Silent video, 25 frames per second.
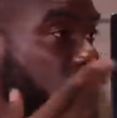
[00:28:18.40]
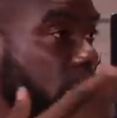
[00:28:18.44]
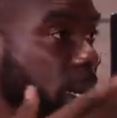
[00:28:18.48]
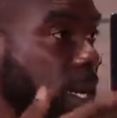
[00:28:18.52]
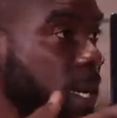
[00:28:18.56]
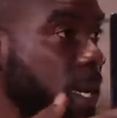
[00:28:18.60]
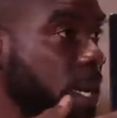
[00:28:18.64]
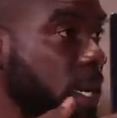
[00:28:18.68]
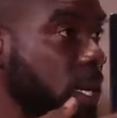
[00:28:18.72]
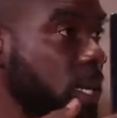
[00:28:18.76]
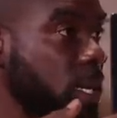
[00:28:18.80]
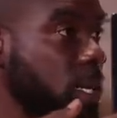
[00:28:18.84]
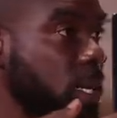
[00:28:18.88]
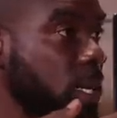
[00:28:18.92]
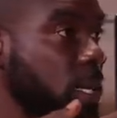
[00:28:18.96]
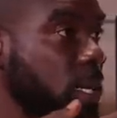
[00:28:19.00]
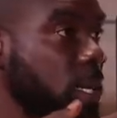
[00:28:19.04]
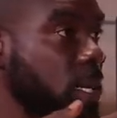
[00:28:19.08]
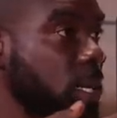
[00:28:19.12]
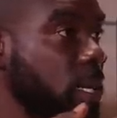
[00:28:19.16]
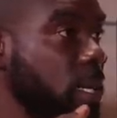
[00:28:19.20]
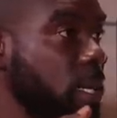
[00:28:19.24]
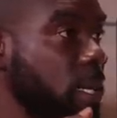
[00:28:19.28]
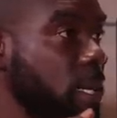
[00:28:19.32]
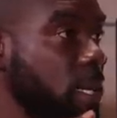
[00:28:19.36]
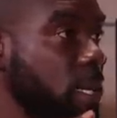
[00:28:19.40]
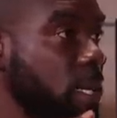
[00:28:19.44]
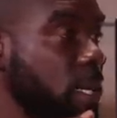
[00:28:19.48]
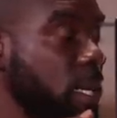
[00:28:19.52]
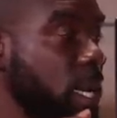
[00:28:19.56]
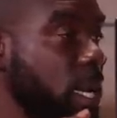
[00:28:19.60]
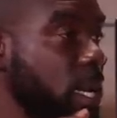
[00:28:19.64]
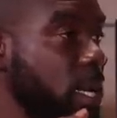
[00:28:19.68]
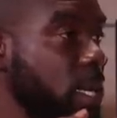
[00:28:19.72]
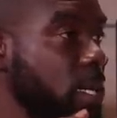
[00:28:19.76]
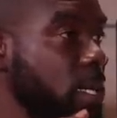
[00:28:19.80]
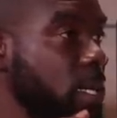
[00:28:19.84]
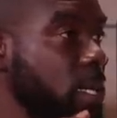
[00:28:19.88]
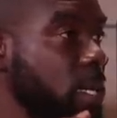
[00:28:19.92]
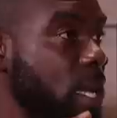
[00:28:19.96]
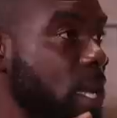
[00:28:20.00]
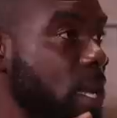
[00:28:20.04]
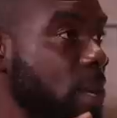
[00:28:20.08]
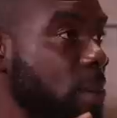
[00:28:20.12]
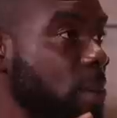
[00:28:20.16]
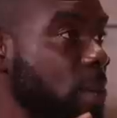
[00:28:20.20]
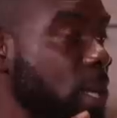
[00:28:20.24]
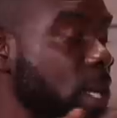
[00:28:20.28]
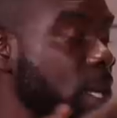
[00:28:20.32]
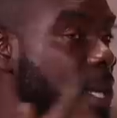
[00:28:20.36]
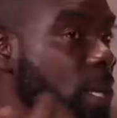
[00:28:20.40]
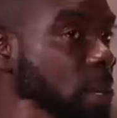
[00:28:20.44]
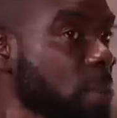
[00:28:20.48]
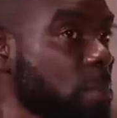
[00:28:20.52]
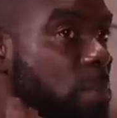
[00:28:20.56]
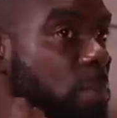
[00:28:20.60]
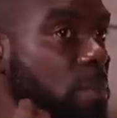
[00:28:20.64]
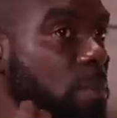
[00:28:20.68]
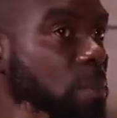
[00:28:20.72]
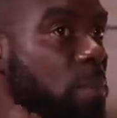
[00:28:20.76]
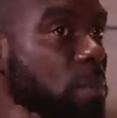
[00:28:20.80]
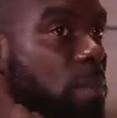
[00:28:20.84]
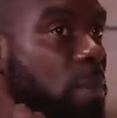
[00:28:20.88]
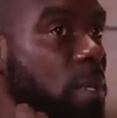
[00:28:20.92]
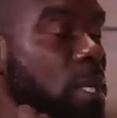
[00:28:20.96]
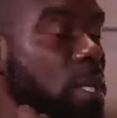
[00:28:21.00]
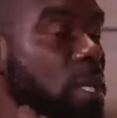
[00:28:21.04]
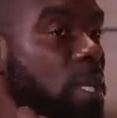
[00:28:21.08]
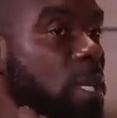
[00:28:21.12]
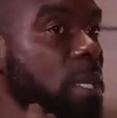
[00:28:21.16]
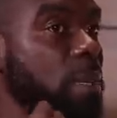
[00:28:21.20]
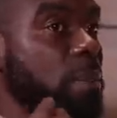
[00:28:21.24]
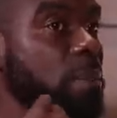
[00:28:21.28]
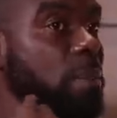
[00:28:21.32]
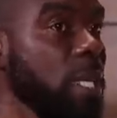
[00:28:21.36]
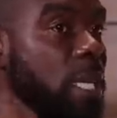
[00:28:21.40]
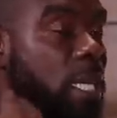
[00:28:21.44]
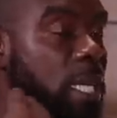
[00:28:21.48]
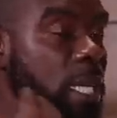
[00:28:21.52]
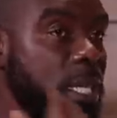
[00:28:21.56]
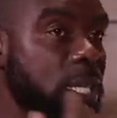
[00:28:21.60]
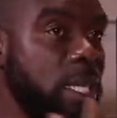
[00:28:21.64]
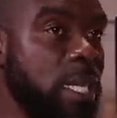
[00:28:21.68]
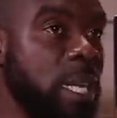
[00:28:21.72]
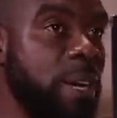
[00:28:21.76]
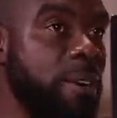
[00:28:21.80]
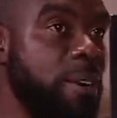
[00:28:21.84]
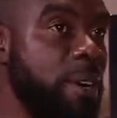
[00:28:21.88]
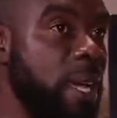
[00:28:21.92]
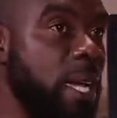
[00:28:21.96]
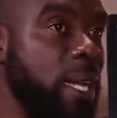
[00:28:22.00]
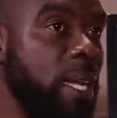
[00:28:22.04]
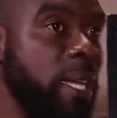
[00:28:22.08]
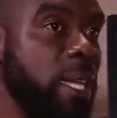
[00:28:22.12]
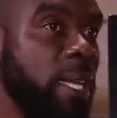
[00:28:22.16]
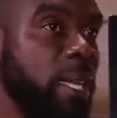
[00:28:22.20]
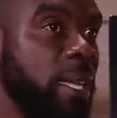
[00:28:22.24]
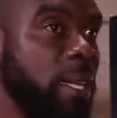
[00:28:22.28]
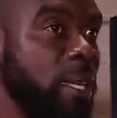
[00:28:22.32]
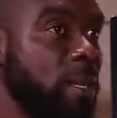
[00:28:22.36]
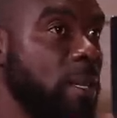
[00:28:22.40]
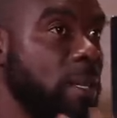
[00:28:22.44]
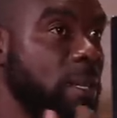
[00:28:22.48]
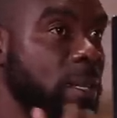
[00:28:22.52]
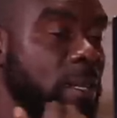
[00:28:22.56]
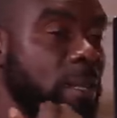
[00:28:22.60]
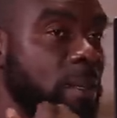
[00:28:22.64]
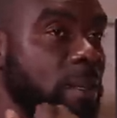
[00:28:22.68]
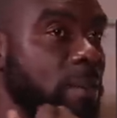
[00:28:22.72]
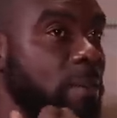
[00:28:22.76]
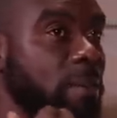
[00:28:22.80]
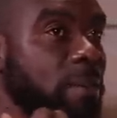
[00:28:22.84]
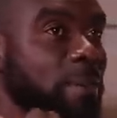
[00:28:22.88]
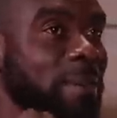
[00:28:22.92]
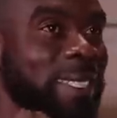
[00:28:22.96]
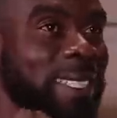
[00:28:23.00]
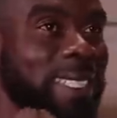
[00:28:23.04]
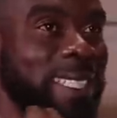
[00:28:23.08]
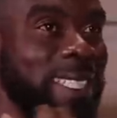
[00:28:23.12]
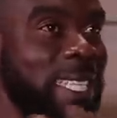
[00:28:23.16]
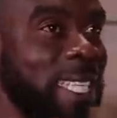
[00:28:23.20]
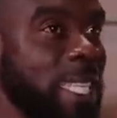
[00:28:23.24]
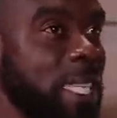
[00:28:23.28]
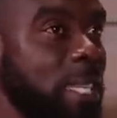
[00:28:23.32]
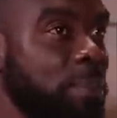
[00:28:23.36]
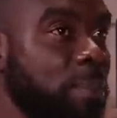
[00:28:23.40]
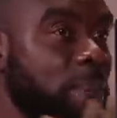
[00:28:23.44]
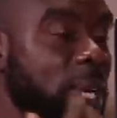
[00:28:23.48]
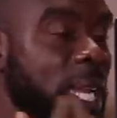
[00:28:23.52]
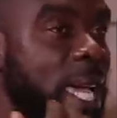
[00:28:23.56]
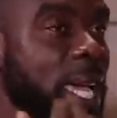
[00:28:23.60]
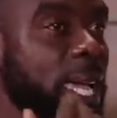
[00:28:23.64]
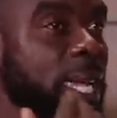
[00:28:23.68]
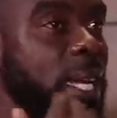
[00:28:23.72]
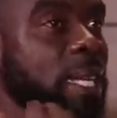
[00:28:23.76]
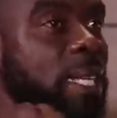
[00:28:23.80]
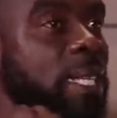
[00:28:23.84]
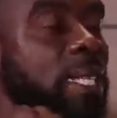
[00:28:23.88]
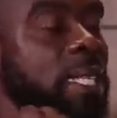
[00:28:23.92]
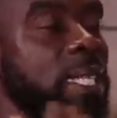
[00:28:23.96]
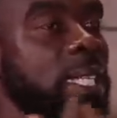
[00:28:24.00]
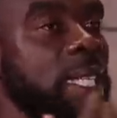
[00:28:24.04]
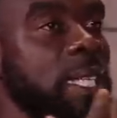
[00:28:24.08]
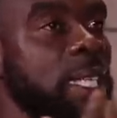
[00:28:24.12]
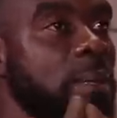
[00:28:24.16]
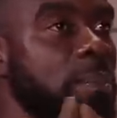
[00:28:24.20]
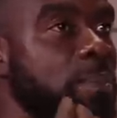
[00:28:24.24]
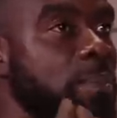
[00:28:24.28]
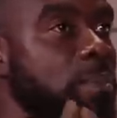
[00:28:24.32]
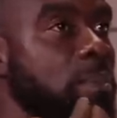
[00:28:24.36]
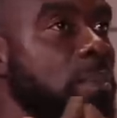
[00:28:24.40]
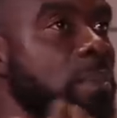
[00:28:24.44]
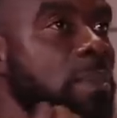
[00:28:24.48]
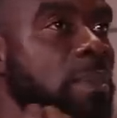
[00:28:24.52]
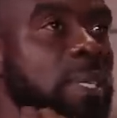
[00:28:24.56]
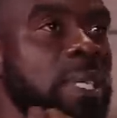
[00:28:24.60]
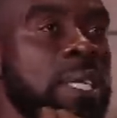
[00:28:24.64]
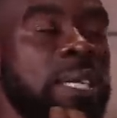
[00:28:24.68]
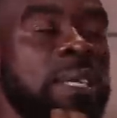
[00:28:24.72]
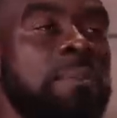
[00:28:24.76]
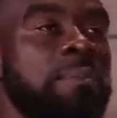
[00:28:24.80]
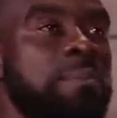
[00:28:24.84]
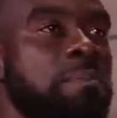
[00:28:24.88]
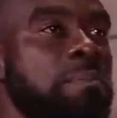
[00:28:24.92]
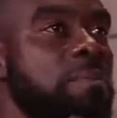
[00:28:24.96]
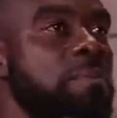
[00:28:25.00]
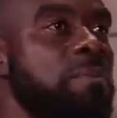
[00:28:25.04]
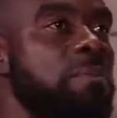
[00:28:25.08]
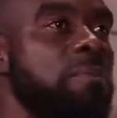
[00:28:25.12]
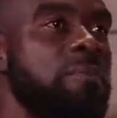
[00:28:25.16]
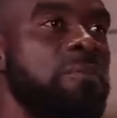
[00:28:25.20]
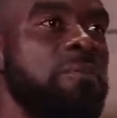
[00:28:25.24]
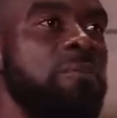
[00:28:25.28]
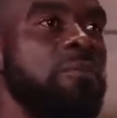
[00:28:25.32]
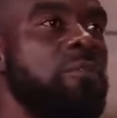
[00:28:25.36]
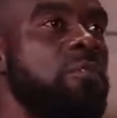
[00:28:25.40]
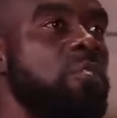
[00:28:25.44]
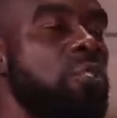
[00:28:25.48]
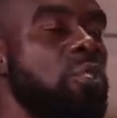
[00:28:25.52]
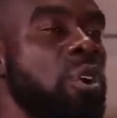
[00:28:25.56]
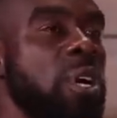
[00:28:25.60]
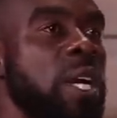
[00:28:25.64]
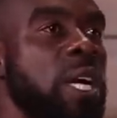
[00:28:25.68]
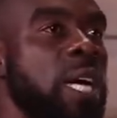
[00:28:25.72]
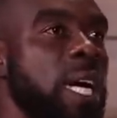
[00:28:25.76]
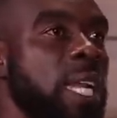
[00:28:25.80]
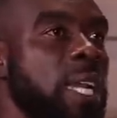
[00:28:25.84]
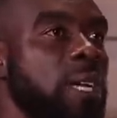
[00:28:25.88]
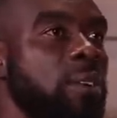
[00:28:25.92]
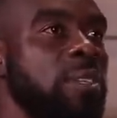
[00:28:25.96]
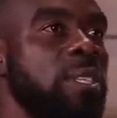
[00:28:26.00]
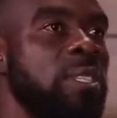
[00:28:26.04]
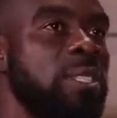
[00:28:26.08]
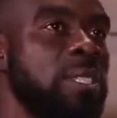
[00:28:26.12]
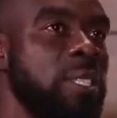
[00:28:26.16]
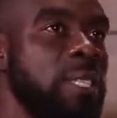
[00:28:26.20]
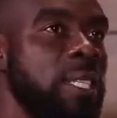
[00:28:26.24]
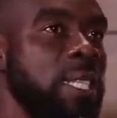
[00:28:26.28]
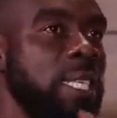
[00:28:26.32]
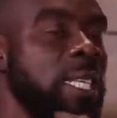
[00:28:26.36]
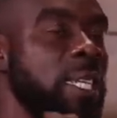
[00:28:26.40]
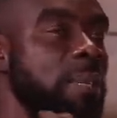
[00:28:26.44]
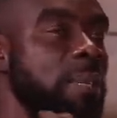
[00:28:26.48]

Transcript: like, that. Mm. You understand me? Him literally speak deep like yes. deep vocal just